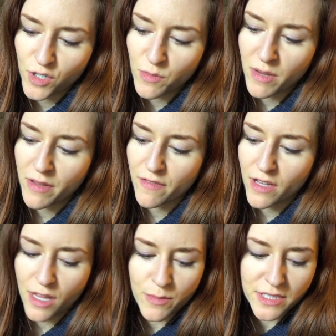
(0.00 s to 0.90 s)
Or maybe if
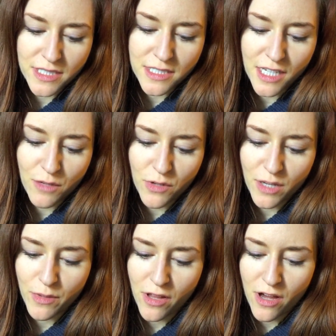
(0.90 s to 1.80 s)
Columbus had stayed where
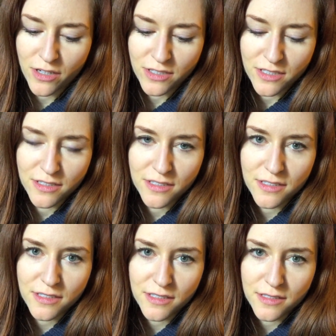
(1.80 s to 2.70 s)
he belonged.
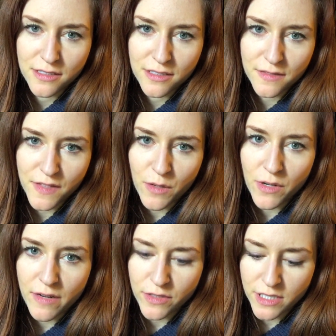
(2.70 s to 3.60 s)
If there
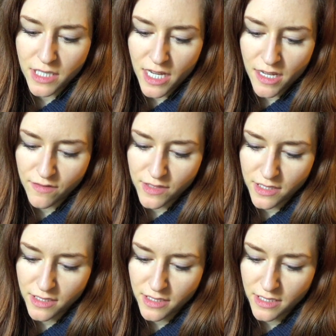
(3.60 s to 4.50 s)
were never
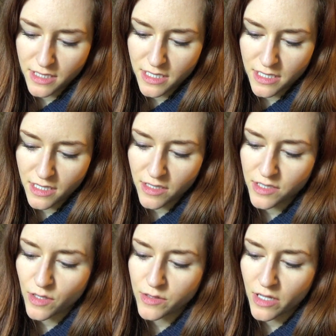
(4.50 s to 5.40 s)
slaves. The
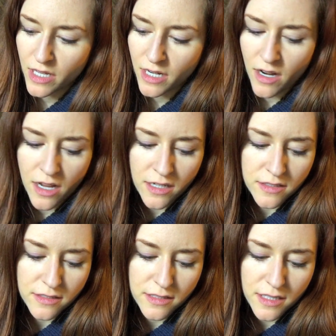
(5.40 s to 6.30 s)
list goes on and on.
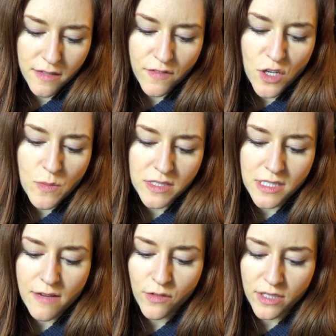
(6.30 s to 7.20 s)
If humans
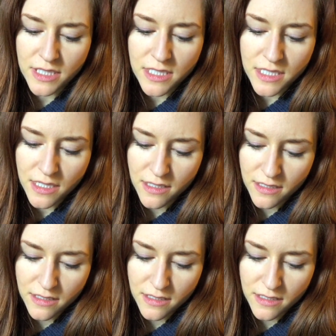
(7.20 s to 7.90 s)
never existed.